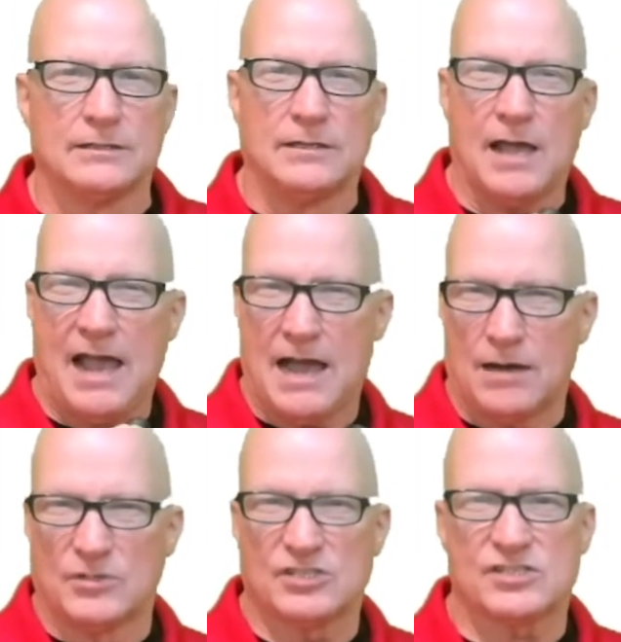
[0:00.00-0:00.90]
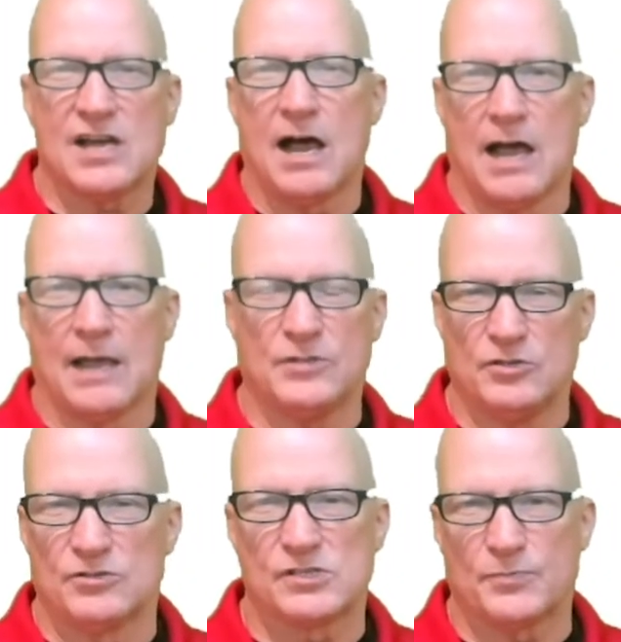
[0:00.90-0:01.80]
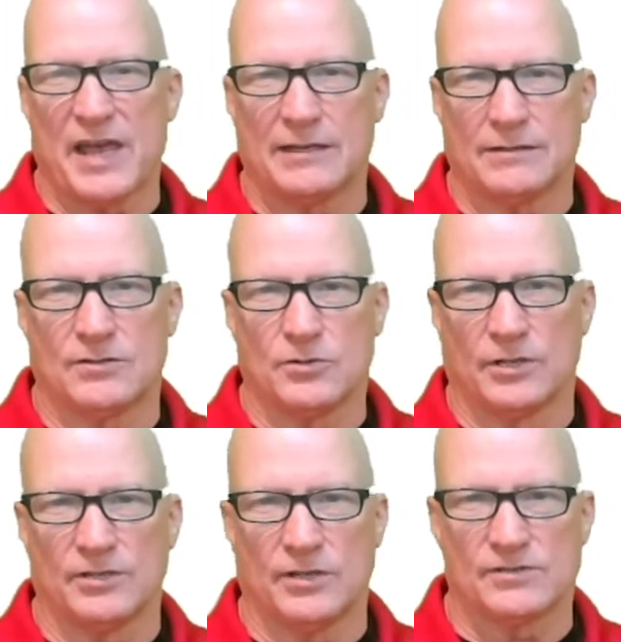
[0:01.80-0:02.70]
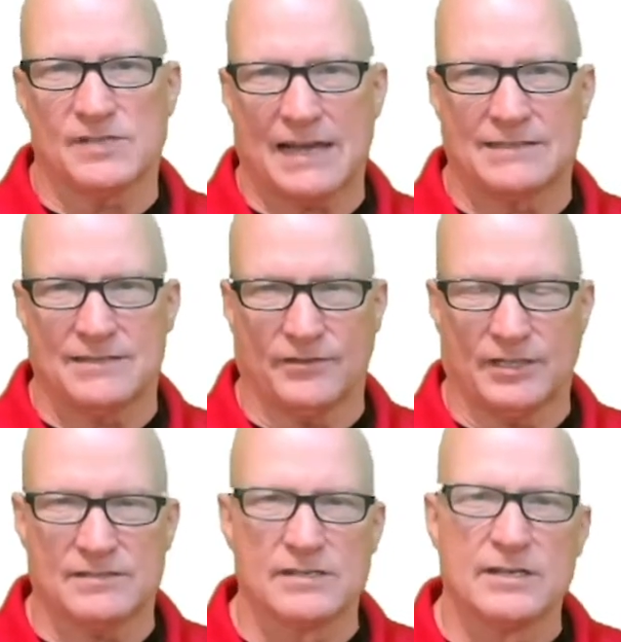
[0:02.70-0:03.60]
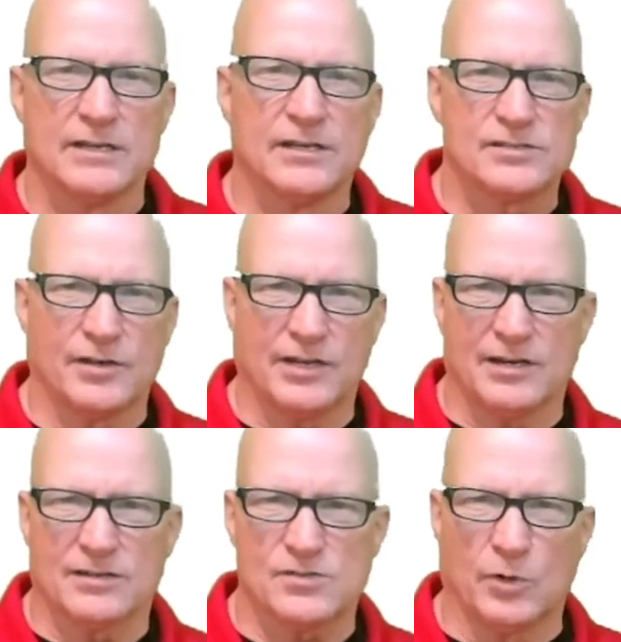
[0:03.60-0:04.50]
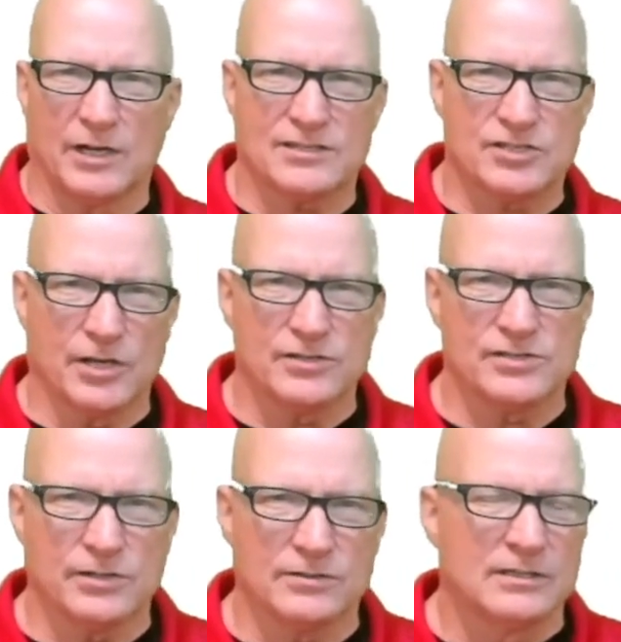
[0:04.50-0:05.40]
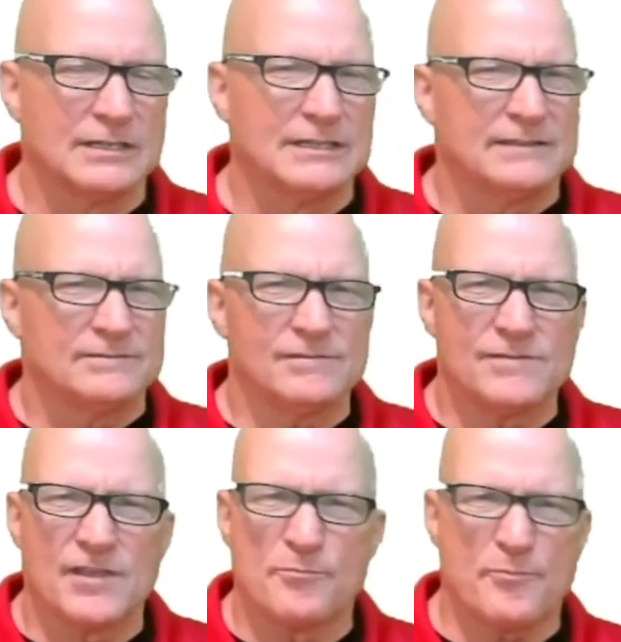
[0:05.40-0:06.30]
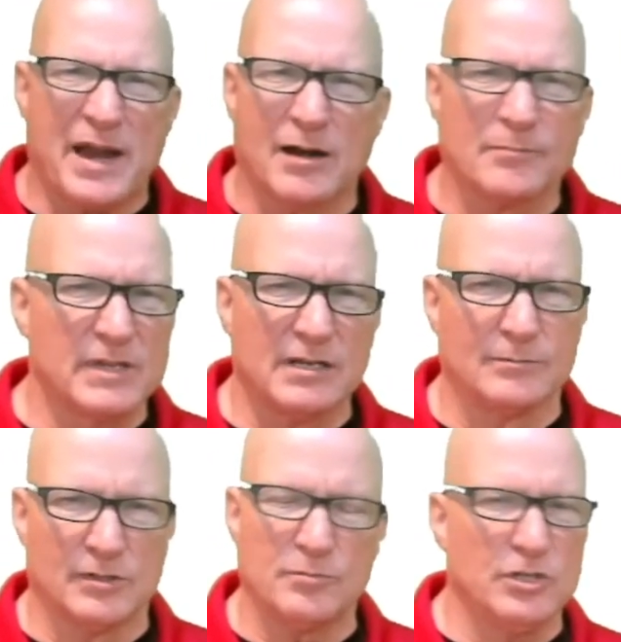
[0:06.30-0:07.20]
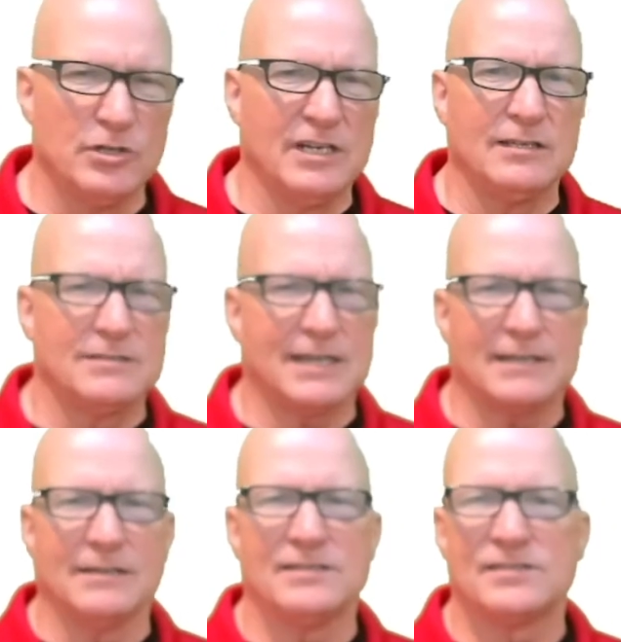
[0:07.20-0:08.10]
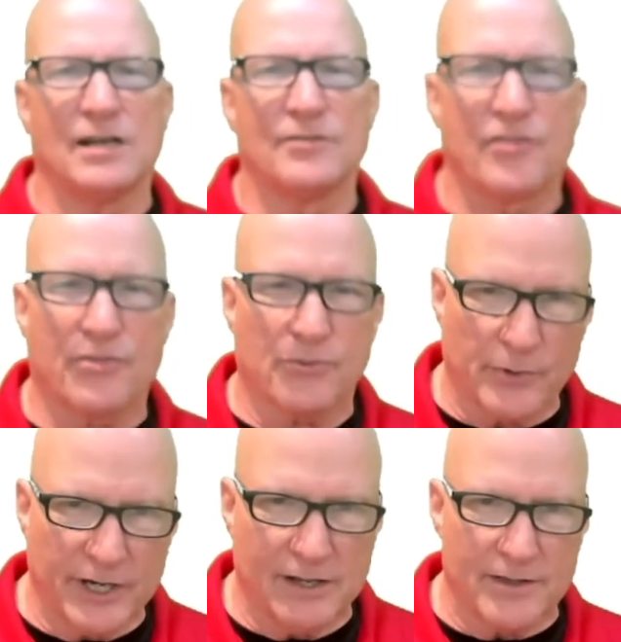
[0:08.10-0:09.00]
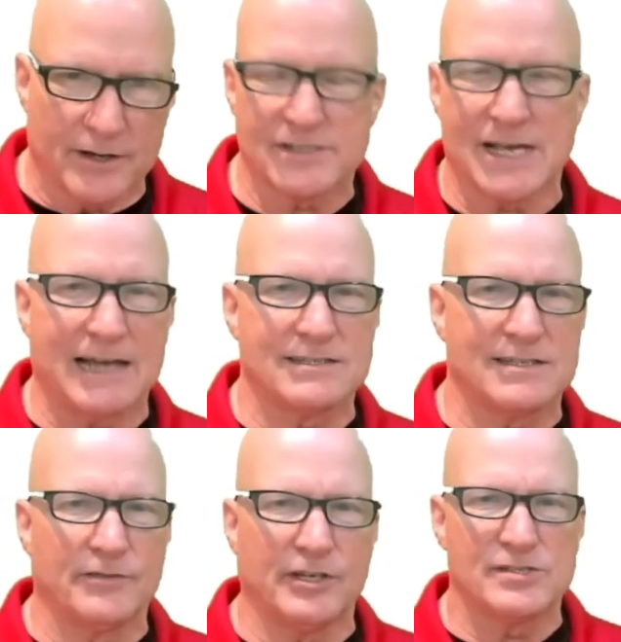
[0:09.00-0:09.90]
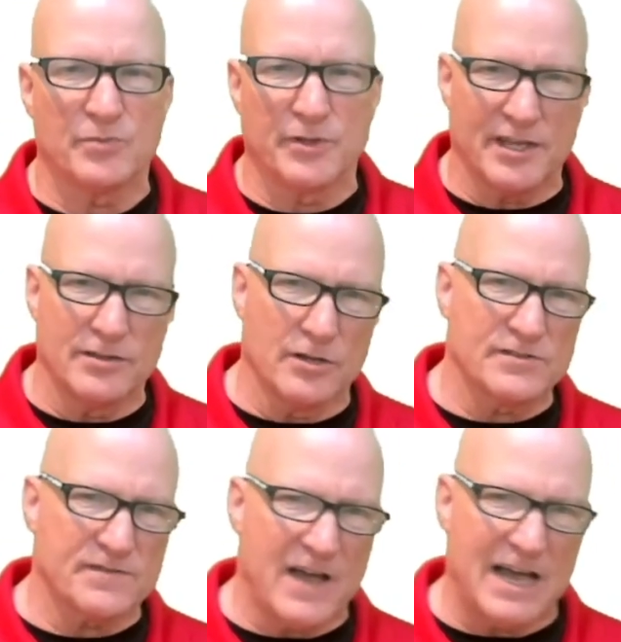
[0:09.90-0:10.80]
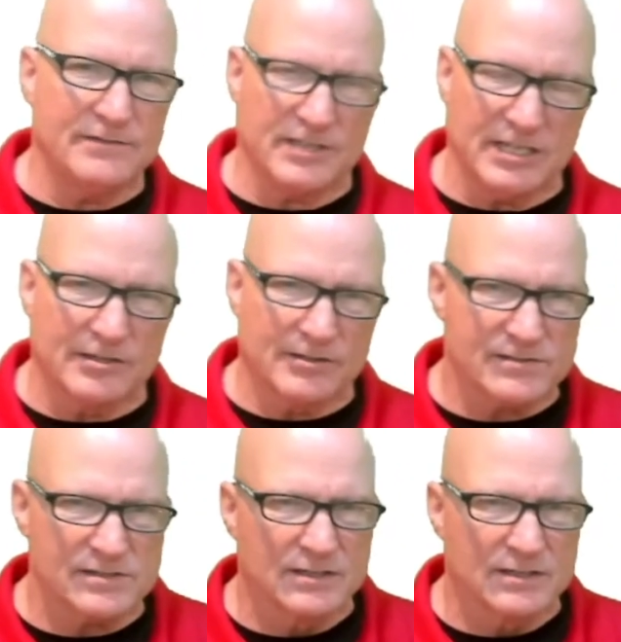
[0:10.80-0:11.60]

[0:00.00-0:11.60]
how much time you spent doing those activities. So here's what it shows you. The bare minimum you need to at least done three of those activities within those five years,